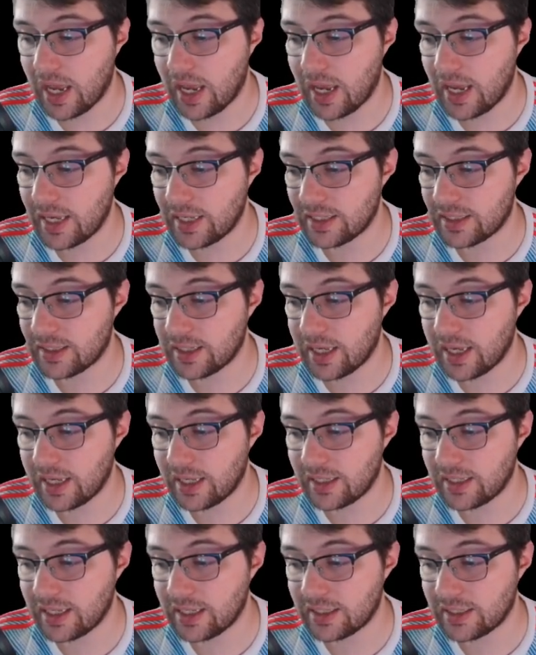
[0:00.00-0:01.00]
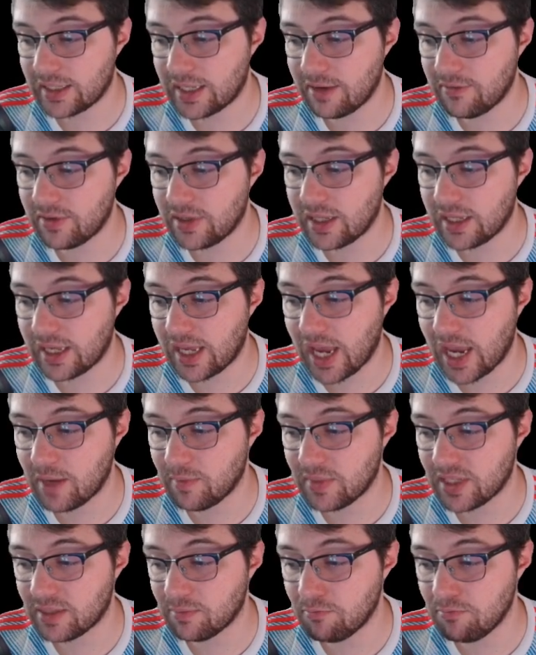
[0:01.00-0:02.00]
it's it, it's giving the game
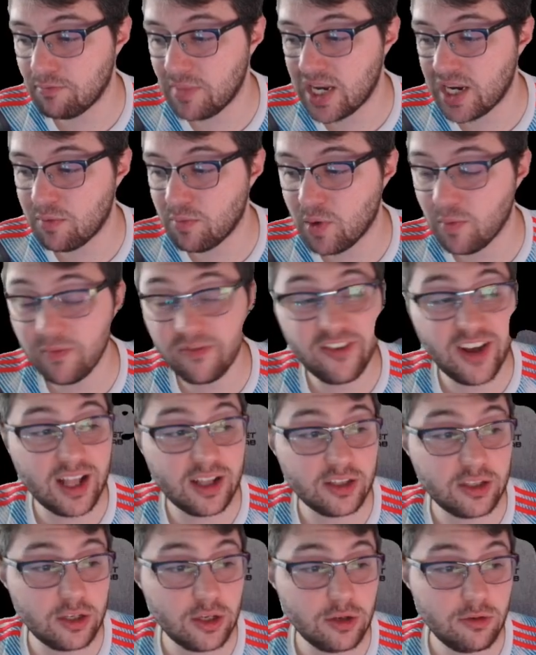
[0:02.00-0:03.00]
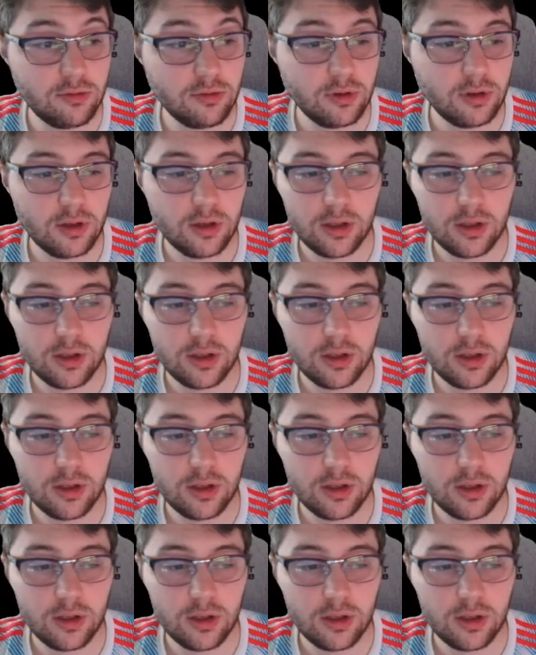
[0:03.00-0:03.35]
this minimum value